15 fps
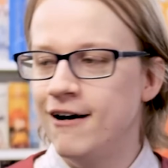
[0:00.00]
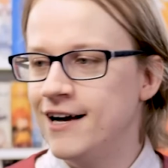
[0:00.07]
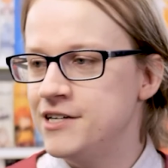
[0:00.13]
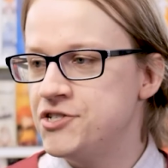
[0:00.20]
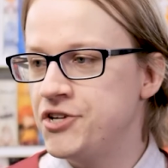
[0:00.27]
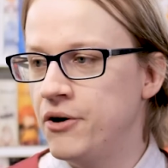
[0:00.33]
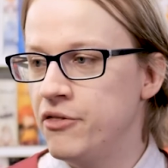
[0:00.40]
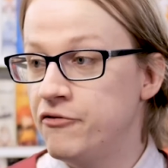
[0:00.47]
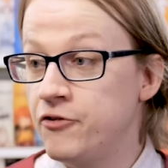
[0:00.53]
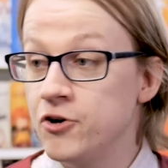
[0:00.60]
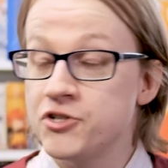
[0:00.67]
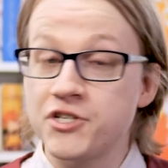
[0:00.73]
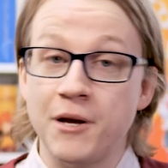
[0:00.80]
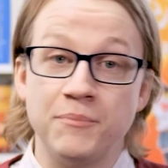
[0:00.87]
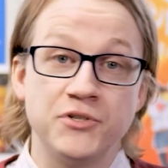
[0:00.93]
Alright, so the
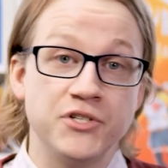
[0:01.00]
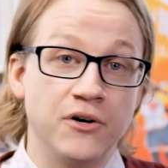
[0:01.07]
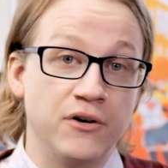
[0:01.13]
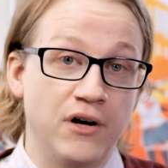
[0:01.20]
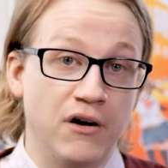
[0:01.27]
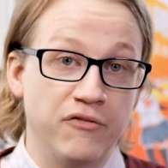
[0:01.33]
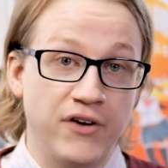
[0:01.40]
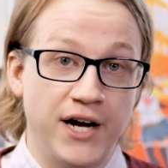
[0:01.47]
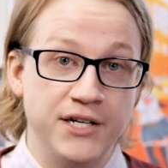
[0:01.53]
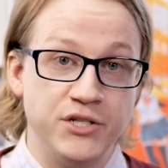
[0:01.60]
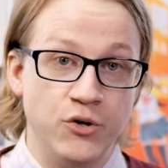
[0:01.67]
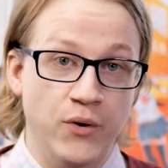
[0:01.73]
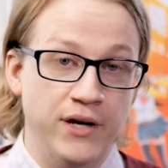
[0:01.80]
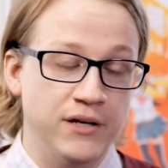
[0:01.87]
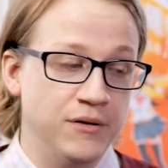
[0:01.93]
first episode of
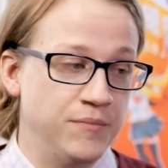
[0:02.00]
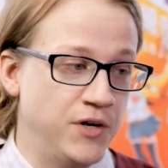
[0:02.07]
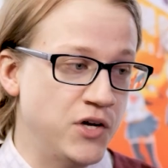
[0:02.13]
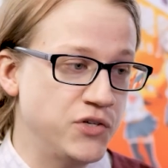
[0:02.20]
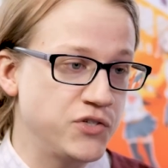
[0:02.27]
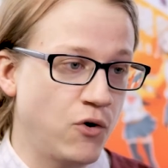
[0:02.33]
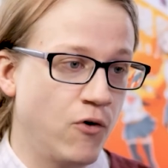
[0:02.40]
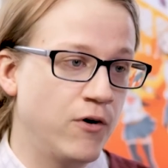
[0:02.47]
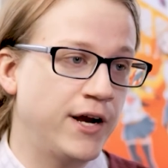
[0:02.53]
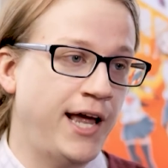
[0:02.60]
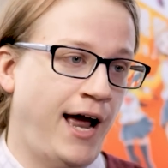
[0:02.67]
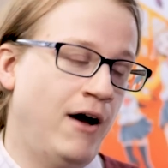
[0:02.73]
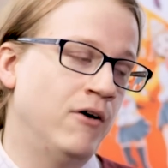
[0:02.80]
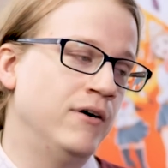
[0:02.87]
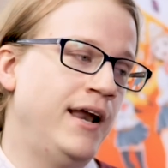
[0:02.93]
Ice Queendom is
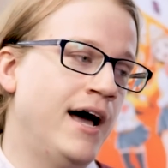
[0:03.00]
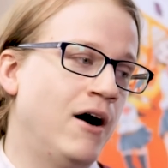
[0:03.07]
already out.